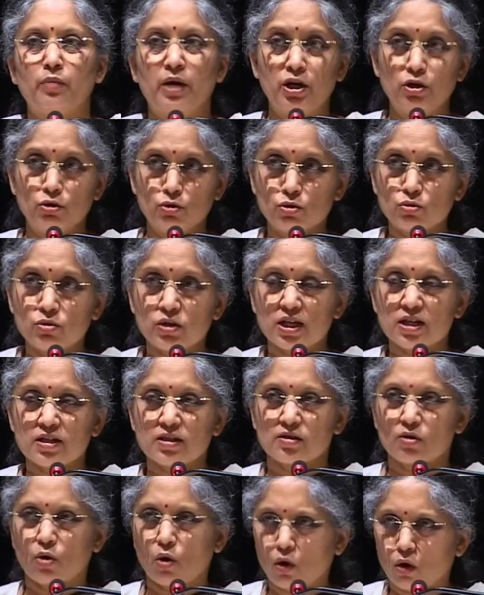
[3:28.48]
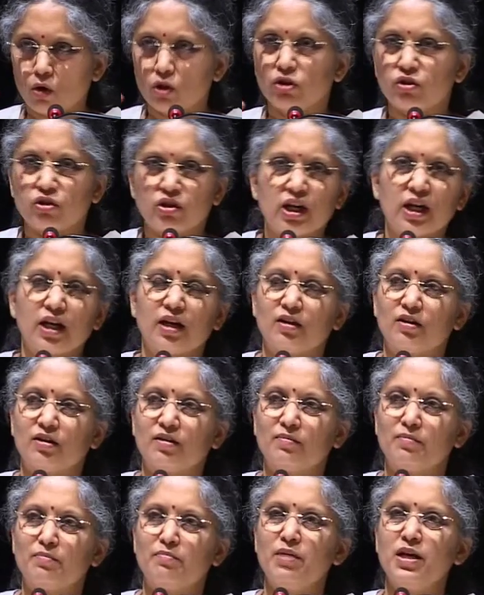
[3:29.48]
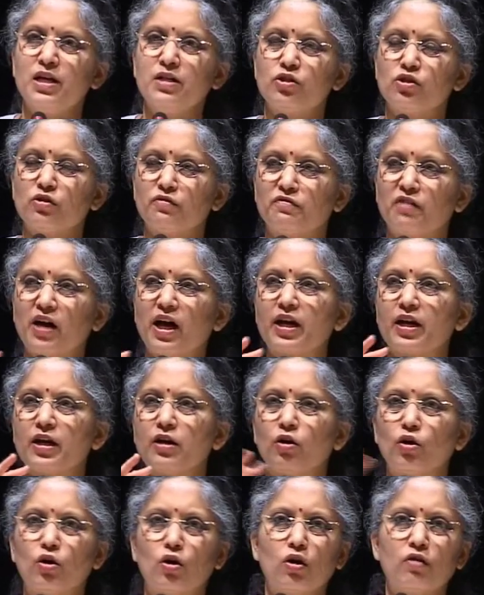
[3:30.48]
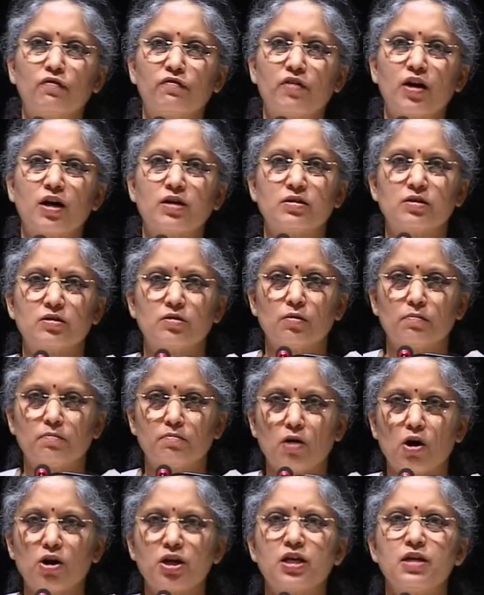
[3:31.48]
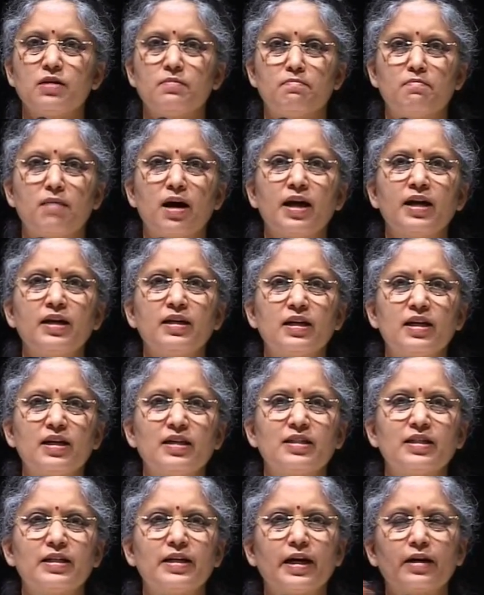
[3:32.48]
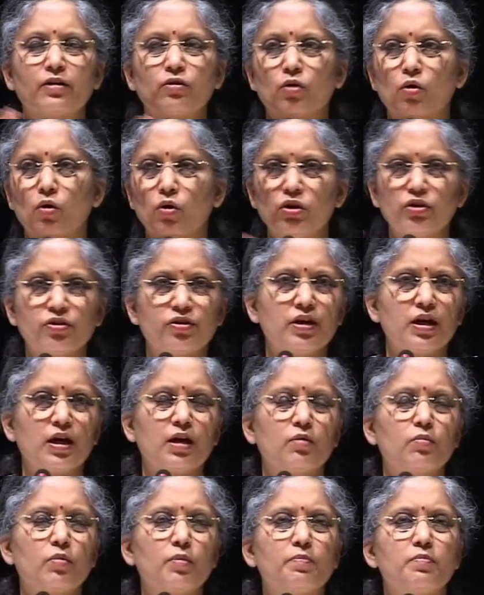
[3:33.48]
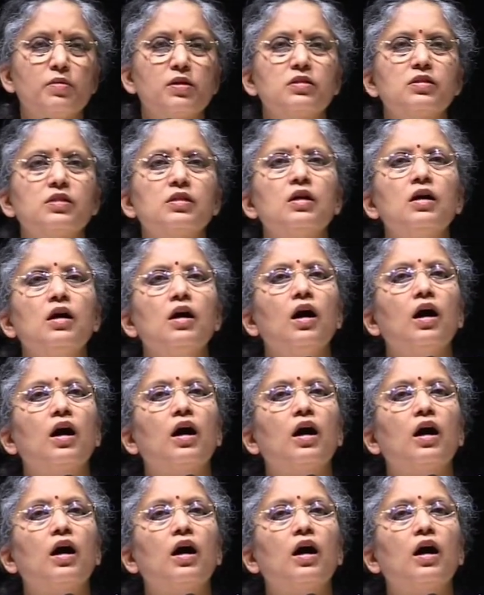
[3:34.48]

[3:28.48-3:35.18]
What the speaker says: When you do this, all three means you're firing on all fronts. Your body, mind, intellect, all three equipments